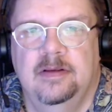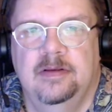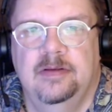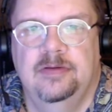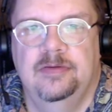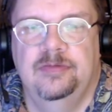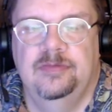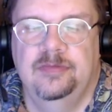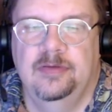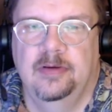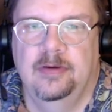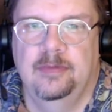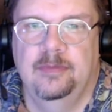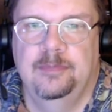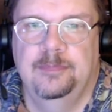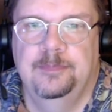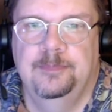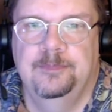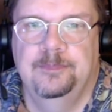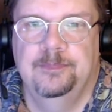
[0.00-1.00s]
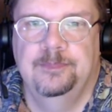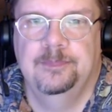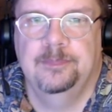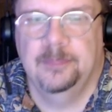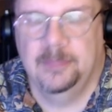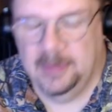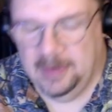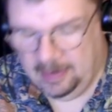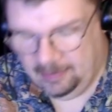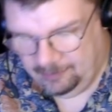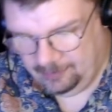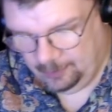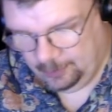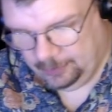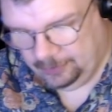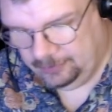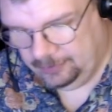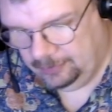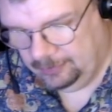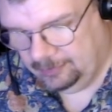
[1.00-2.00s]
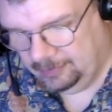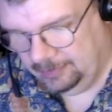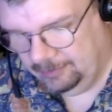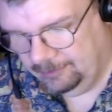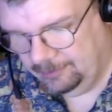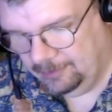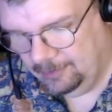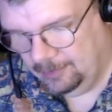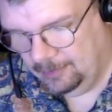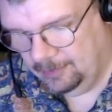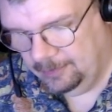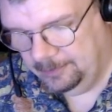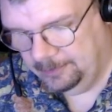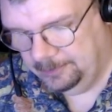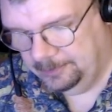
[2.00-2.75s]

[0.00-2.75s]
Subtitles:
So they're from 1, 2, 3, and 4.